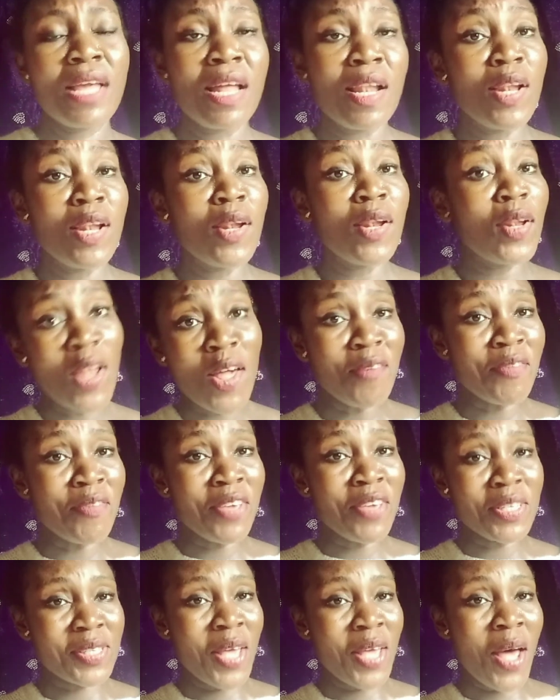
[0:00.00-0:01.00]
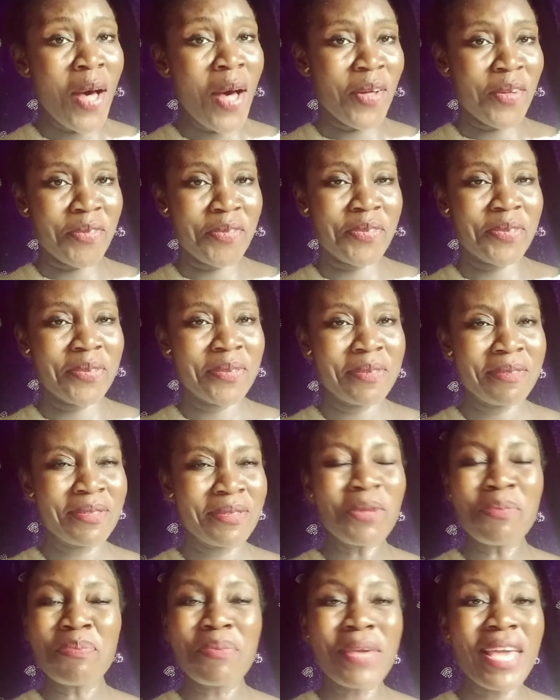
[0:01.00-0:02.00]
Love yourself.
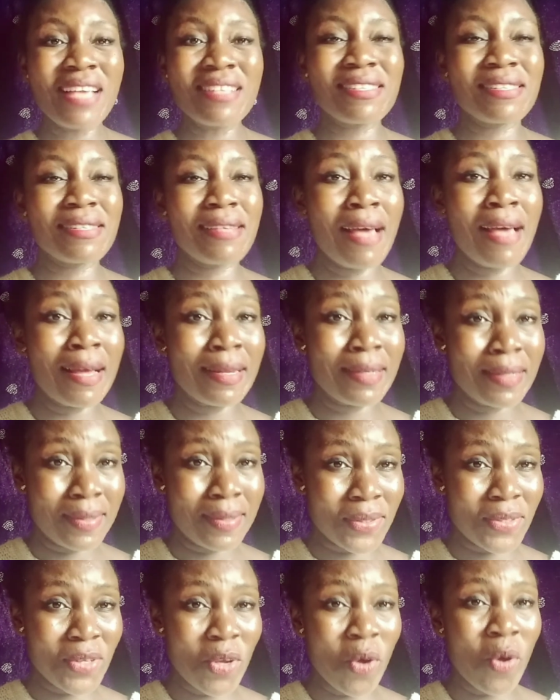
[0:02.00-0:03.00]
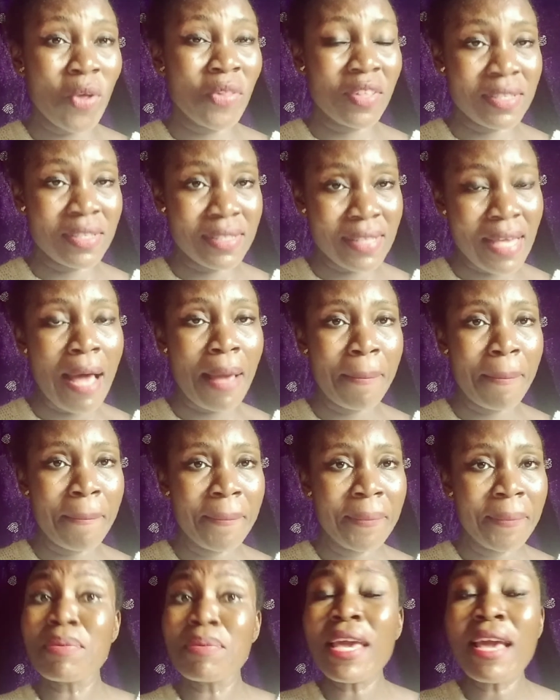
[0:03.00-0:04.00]
Don't be a sadist all the time.
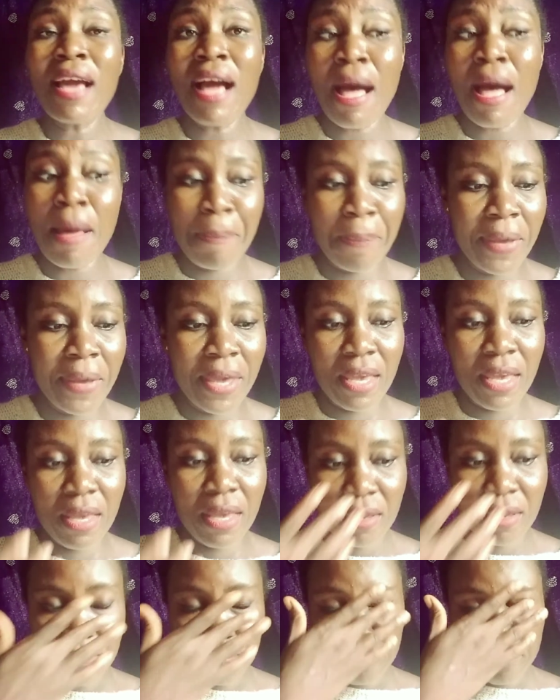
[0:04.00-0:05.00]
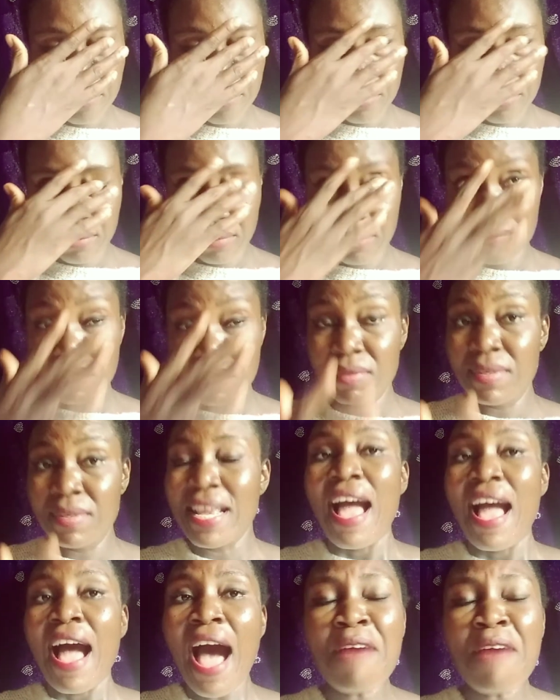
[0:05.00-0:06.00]
Be happy.
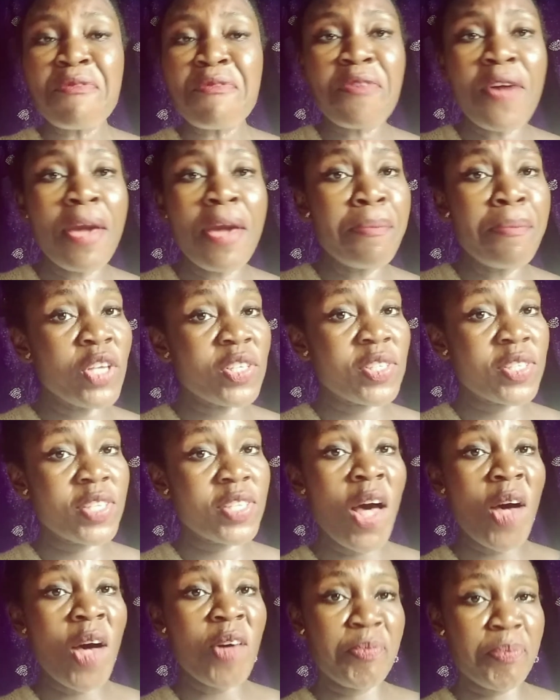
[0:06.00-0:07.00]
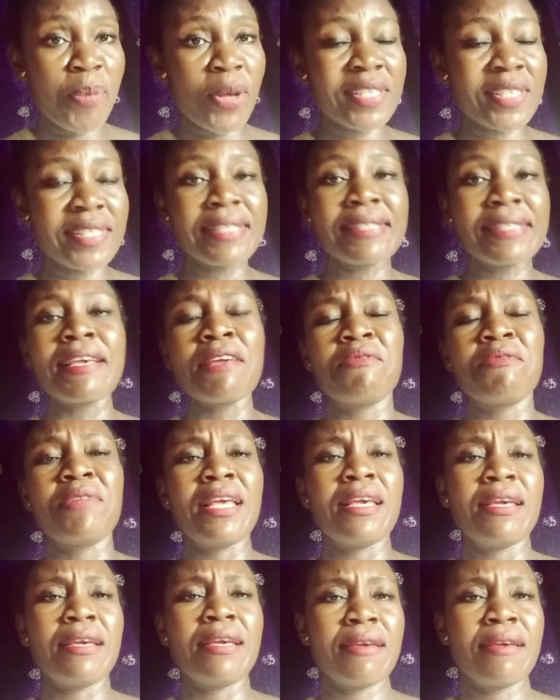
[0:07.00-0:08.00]
Affirm yourself
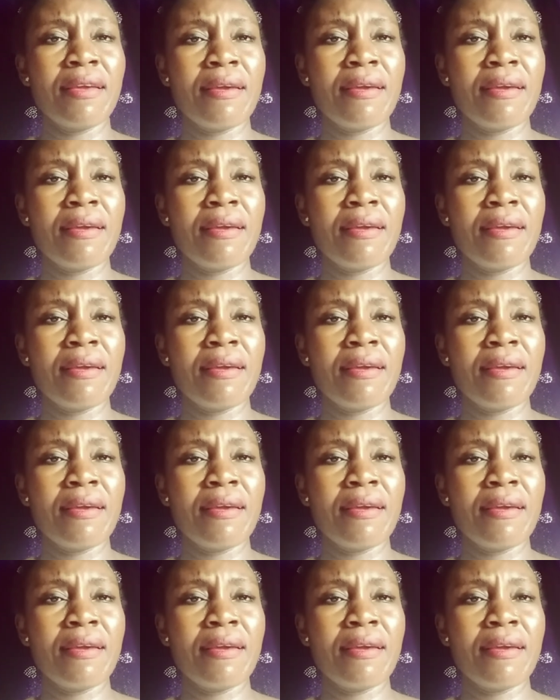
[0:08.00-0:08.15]
positively.